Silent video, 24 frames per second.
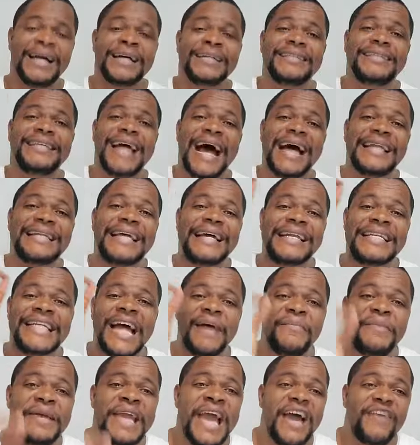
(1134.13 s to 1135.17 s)
that the
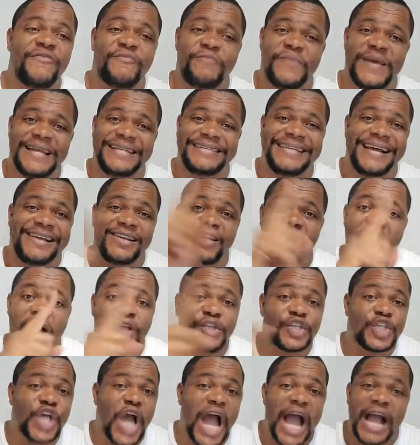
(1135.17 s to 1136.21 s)
WFP did
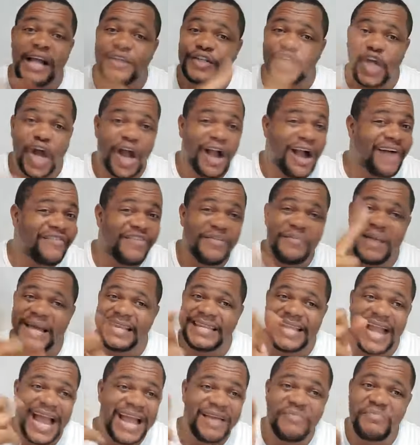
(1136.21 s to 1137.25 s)
not charge your government
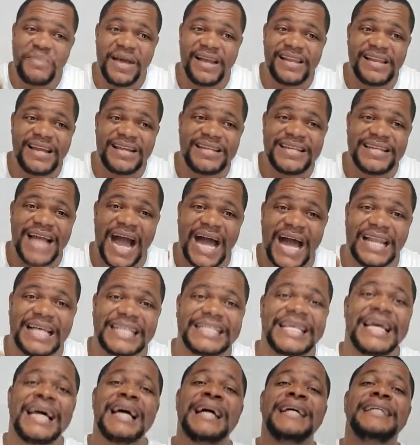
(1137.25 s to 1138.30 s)
$9 million,
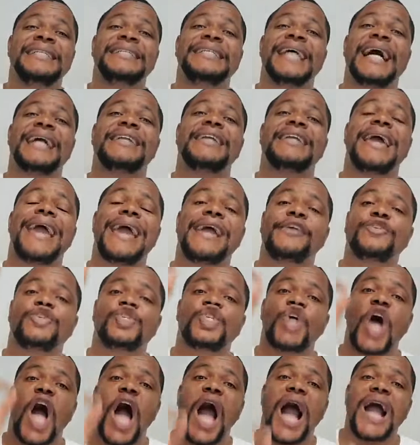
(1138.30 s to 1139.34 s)
that it
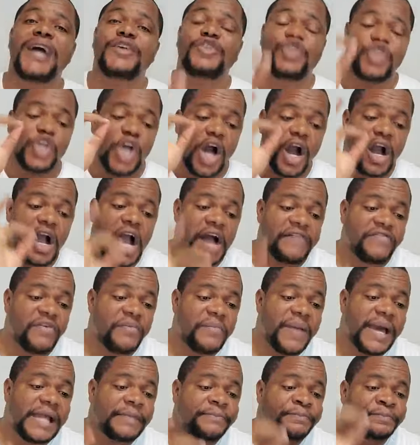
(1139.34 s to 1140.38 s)
charged your
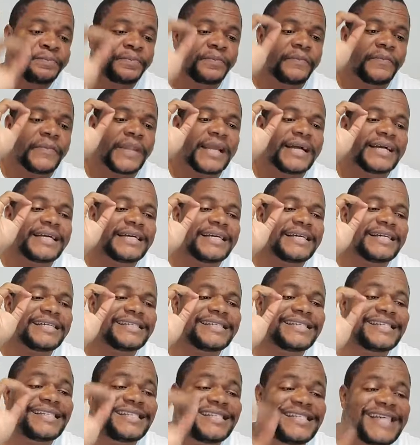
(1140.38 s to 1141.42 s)
government
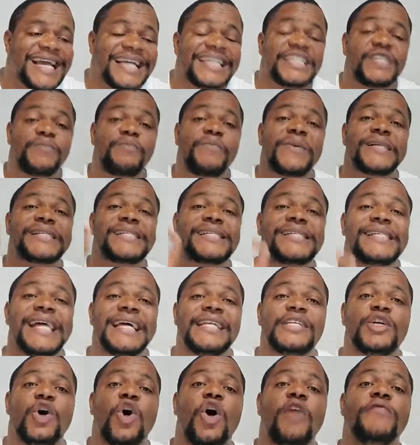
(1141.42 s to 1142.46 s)

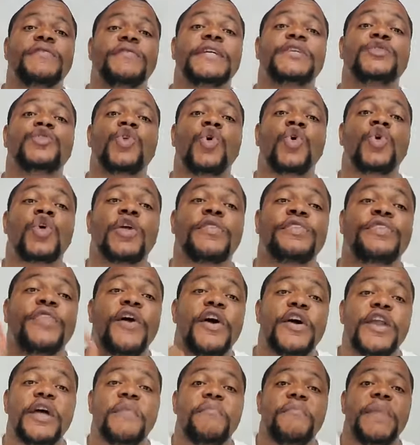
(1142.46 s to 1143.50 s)
6% of the total
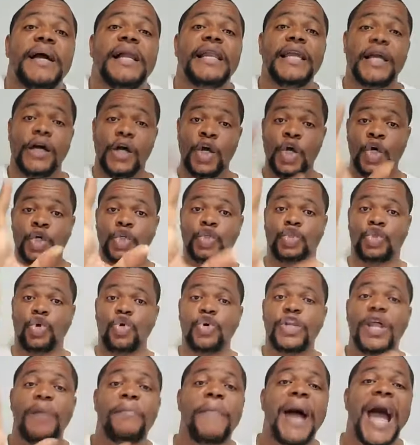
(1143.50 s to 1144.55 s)
$30 million.
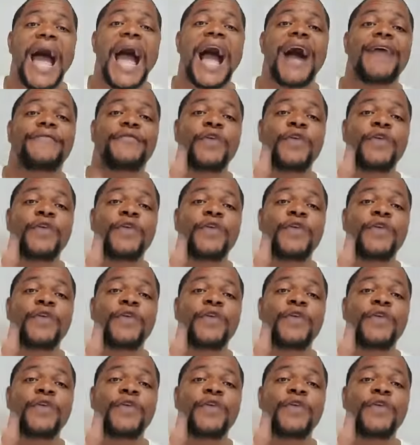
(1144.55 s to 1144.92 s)
Do the math.